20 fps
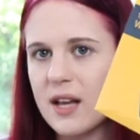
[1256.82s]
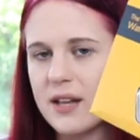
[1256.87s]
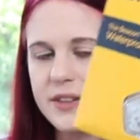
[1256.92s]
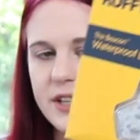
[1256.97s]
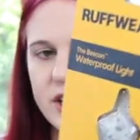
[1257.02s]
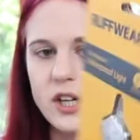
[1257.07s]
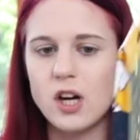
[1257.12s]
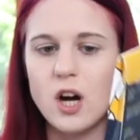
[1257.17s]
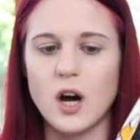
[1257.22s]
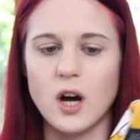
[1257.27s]
on
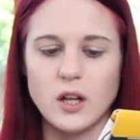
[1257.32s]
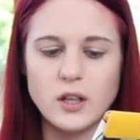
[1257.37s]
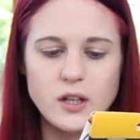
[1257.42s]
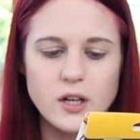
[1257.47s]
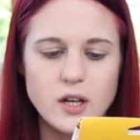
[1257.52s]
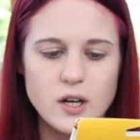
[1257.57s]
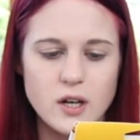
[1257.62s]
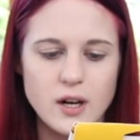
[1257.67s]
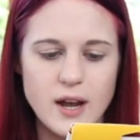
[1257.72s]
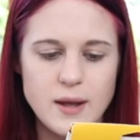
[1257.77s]
their
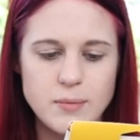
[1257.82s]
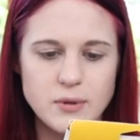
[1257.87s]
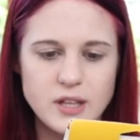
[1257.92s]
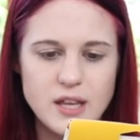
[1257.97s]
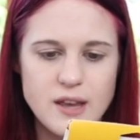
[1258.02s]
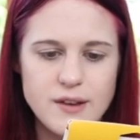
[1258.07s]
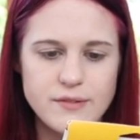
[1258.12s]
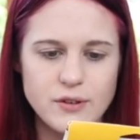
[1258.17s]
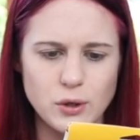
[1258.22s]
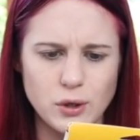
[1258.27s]
collar, I
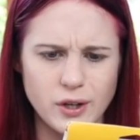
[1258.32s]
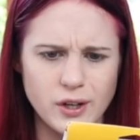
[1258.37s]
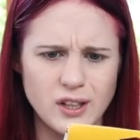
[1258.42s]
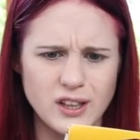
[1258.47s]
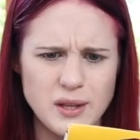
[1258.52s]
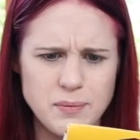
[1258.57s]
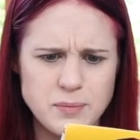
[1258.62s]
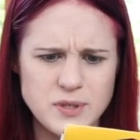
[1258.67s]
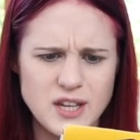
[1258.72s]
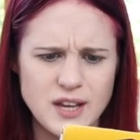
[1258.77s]
believe, or
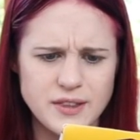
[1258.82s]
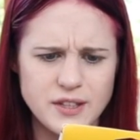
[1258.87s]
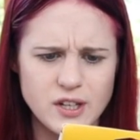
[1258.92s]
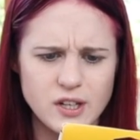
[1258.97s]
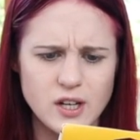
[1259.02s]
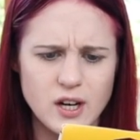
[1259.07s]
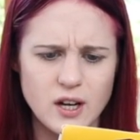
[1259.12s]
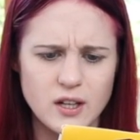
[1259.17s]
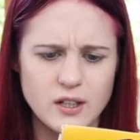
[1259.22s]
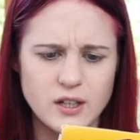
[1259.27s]
clips on their
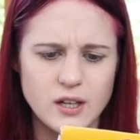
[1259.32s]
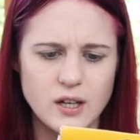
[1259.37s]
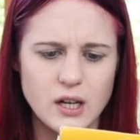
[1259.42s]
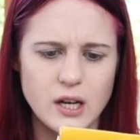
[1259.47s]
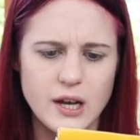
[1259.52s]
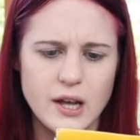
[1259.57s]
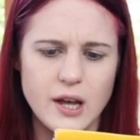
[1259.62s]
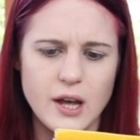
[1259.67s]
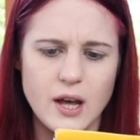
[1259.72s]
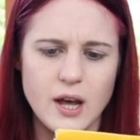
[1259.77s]
collar.
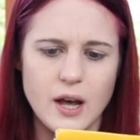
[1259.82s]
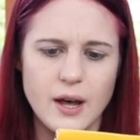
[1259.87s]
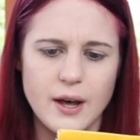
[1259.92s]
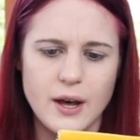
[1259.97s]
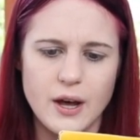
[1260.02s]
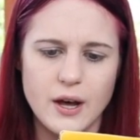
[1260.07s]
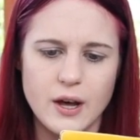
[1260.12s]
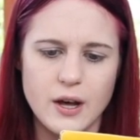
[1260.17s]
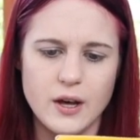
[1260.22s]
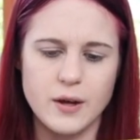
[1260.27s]

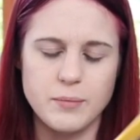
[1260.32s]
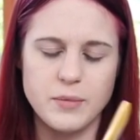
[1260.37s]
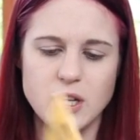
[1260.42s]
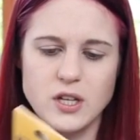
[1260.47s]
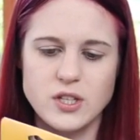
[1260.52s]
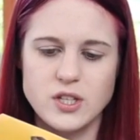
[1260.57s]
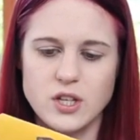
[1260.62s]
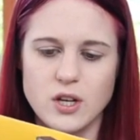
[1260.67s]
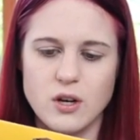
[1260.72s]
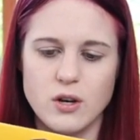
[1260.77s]
Um,
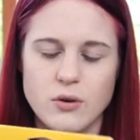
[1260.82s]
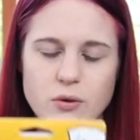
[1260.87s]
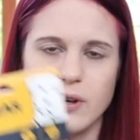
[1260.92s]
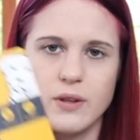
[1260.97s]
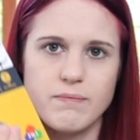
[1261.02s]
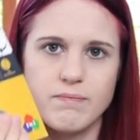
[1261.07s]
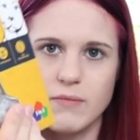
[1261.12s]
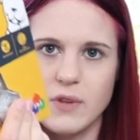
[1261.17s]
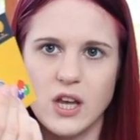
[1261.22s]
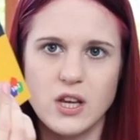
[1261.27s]
so
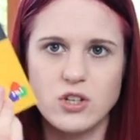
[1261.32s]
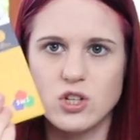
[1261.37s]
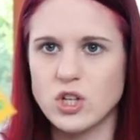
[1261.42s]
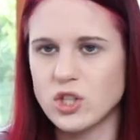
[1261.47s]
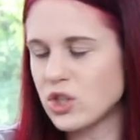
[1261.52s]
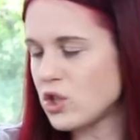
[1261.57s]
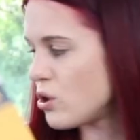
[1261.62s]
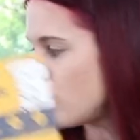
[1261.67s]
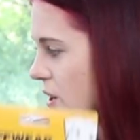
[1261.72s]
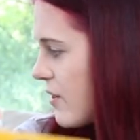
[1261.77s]

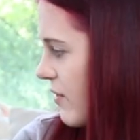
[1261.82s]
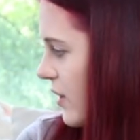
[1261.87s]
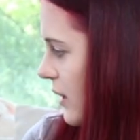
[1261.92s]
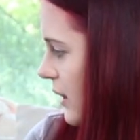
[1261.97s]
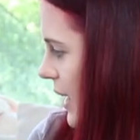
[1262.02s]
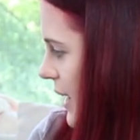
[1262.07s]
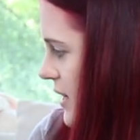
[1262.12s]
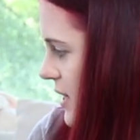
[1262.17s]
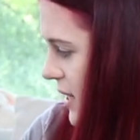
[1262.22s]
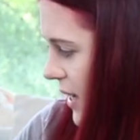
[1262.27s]
just two different
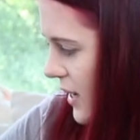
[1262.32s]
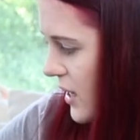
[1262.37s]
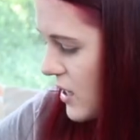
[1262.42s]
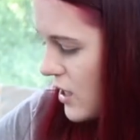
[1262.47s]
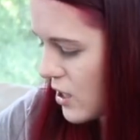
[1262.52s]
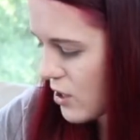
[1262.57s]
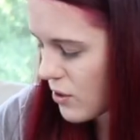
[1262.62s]
lights I could